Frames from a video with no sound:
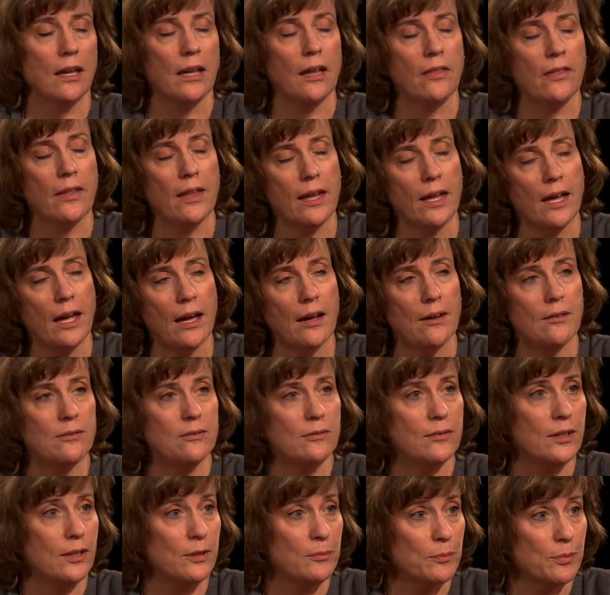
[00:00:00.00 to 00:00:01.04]
They have
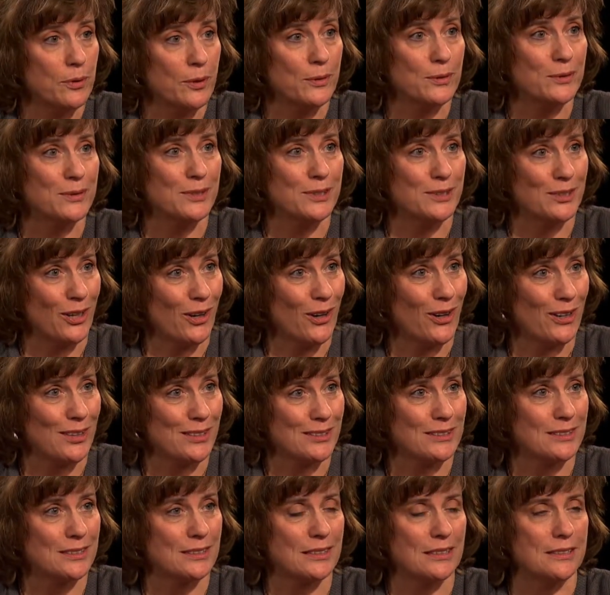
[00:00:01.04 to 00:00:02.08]
their pros and
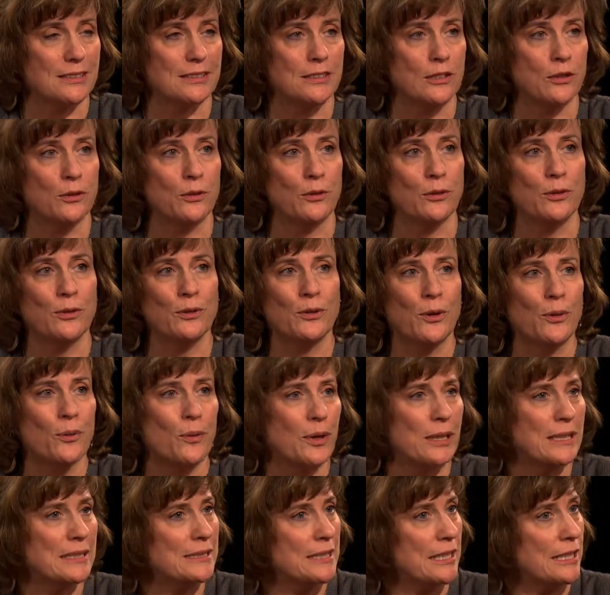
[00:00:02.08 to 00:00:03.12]
cons, and so you don't
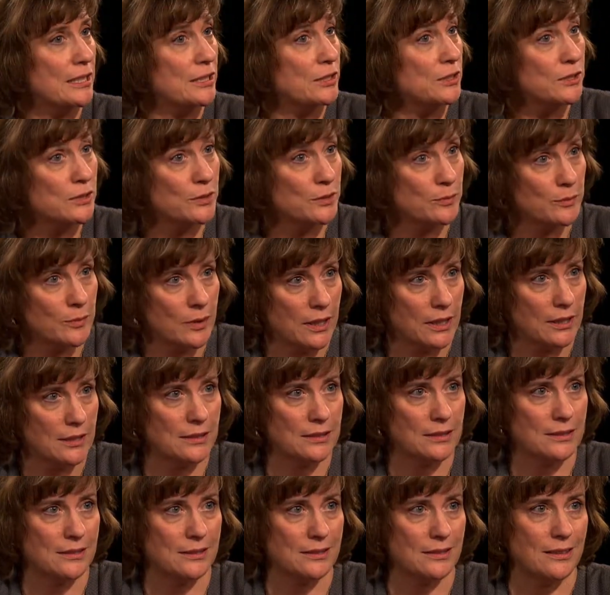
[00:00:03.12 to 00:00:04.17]
want to take too much.